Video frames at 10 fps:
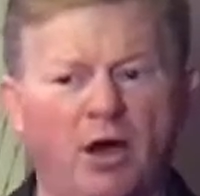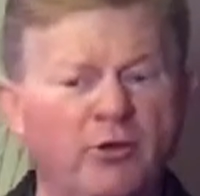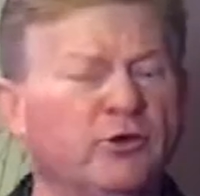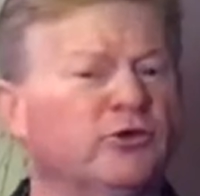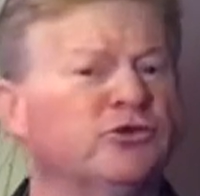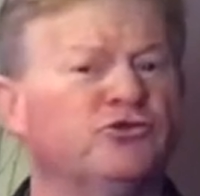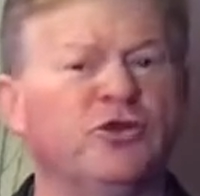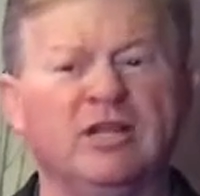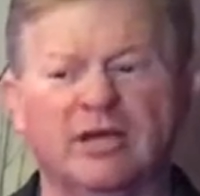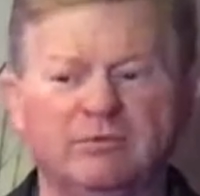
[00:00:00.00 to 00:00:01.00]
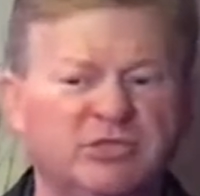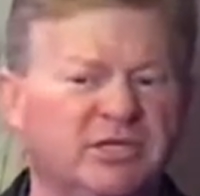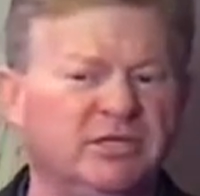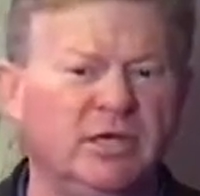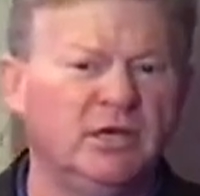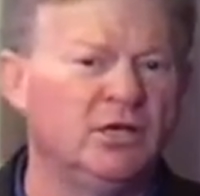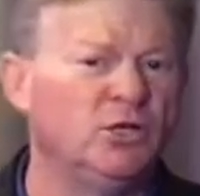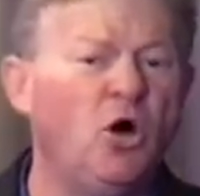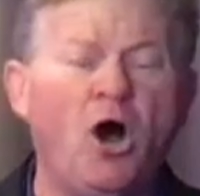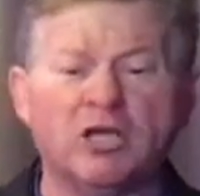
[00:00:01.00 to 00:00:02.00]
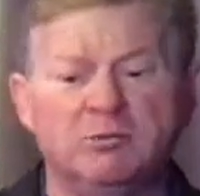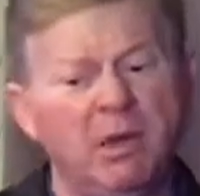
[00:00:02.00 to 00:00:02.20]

other tree limbs and logs.